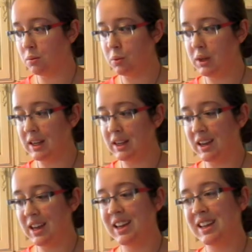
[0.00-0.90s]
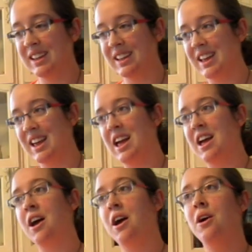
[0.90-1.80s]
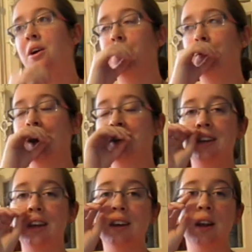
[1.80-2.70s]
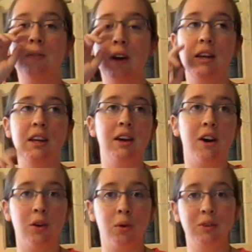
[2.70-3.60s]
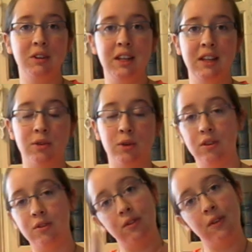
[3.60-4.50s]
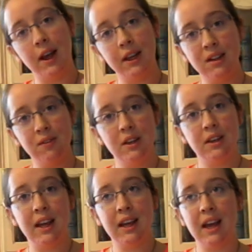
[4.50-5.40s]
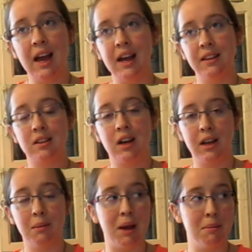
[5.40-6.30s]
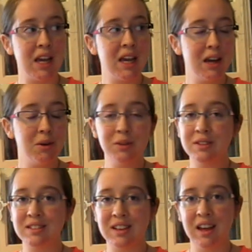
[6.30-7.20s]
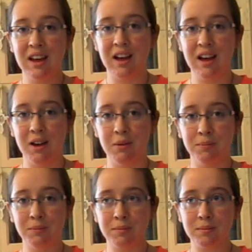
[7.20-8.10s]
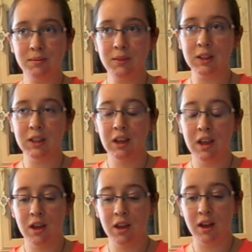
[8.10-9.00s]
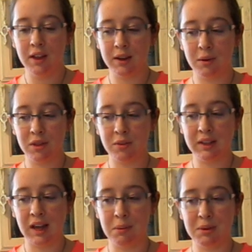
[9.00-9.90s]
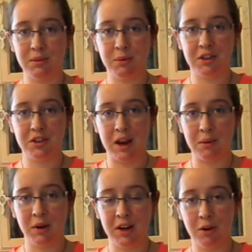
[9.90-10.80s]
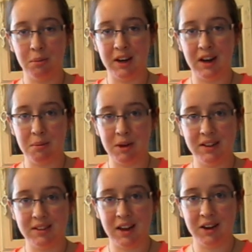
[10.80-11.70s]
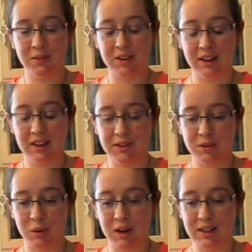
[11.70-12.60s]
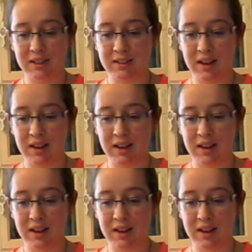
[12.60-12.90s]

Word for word: We, we actually ended up finding our only sort of find of the day at the Target by my house. Um, There were three copies, and we each grabbed one and opened it up, and inside of Dylan's was